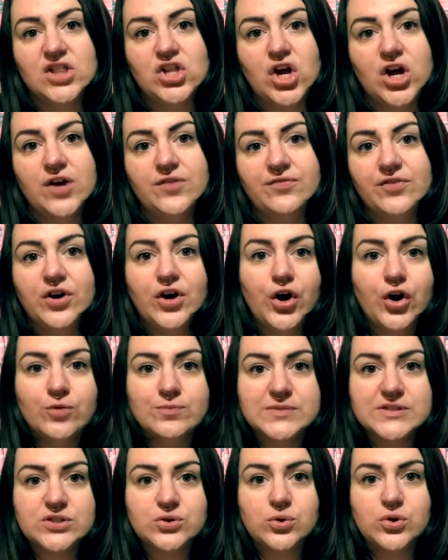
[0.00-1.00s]
law for
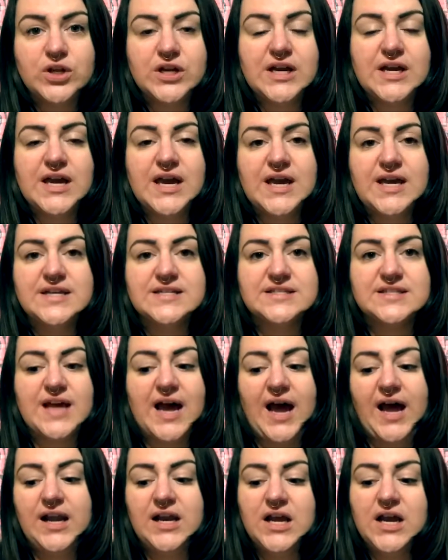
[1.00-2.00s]
homeschooling is
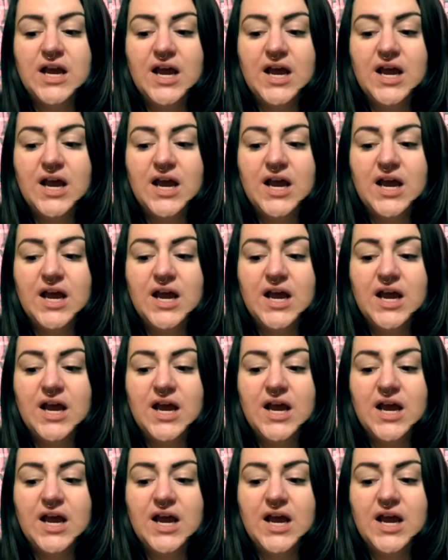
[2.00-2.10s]
that